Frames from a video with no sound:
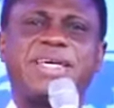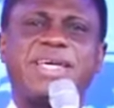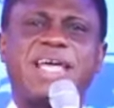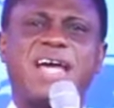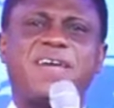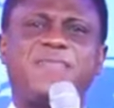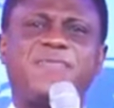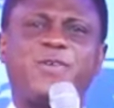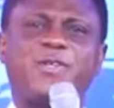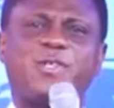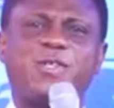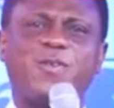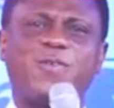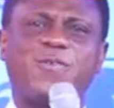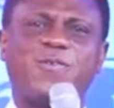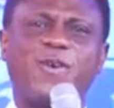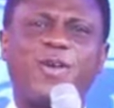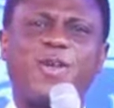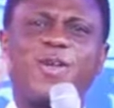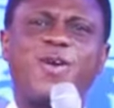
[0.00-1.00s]
Be careful
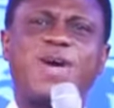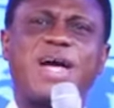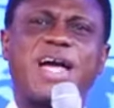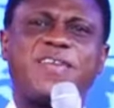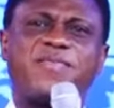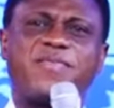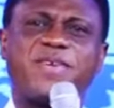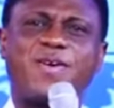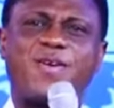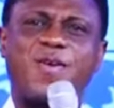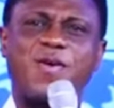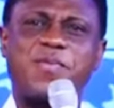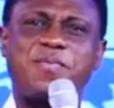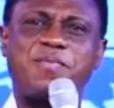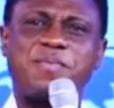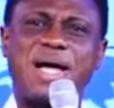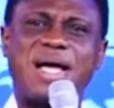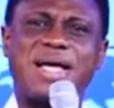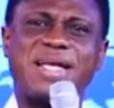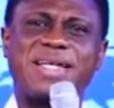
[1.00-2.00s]
to follow every
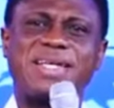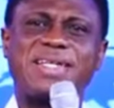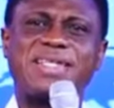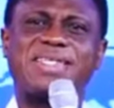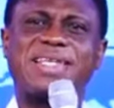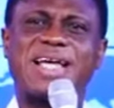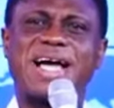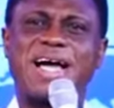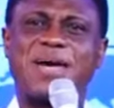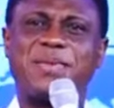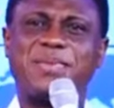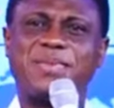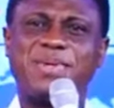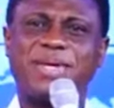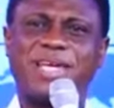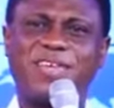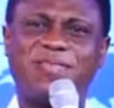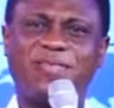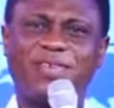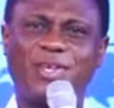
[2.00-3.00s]
command
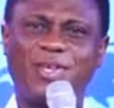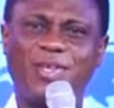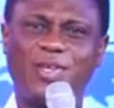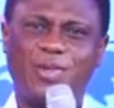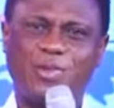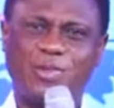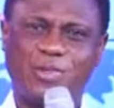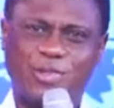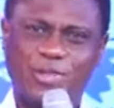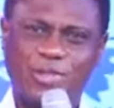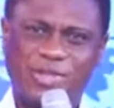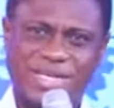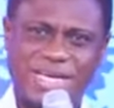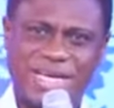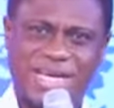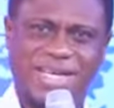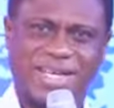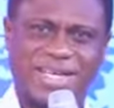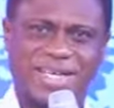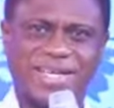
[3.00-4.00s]
I'm giving you
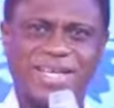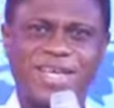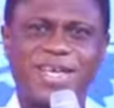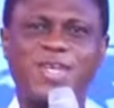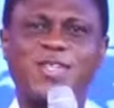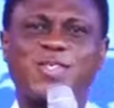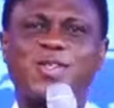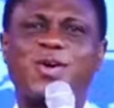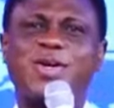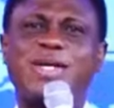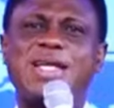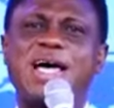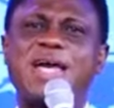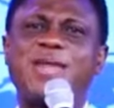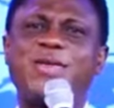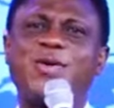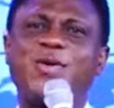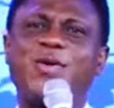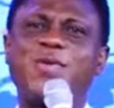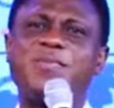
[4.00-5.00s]
today, so
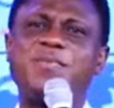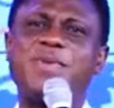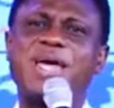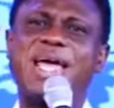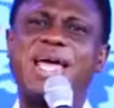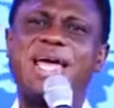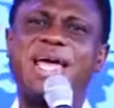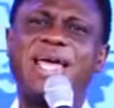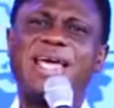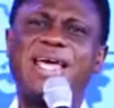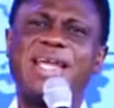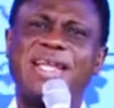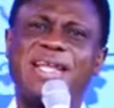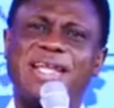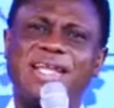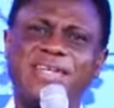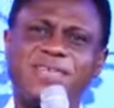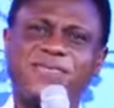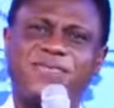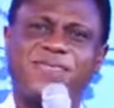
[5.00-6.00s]
that you
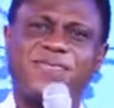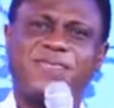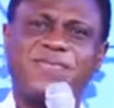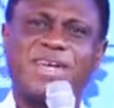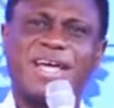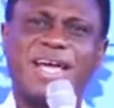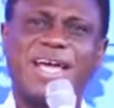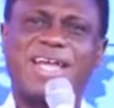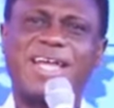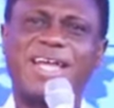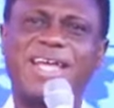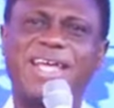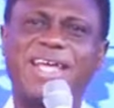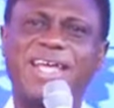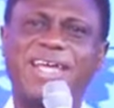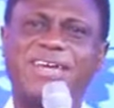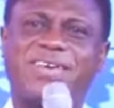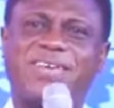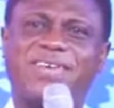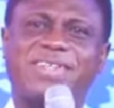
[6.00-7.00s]
may live
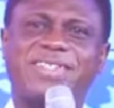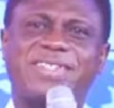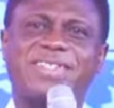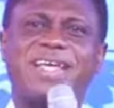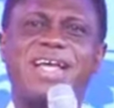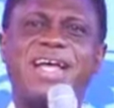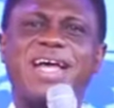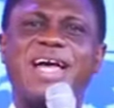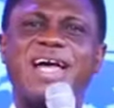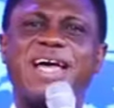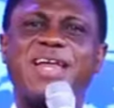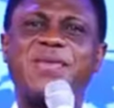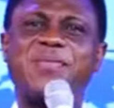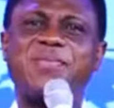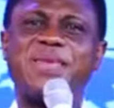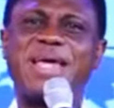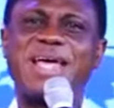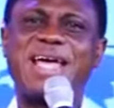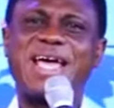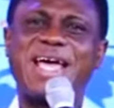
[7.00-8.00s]
and increase
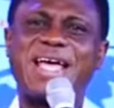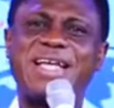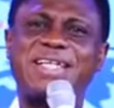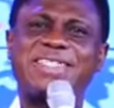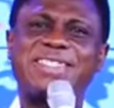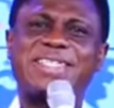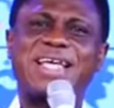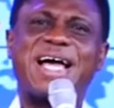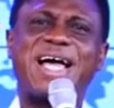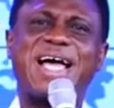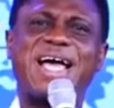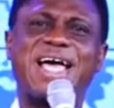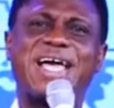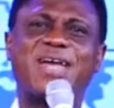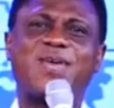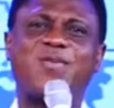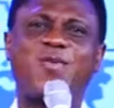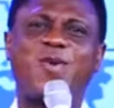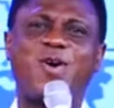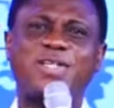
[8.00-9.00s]
and may enter
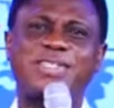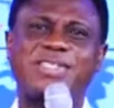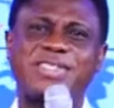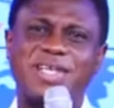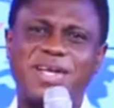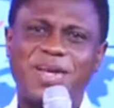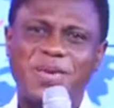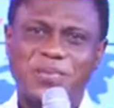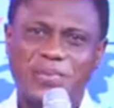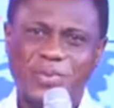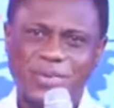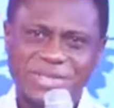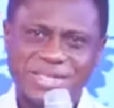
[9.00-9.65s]
and what?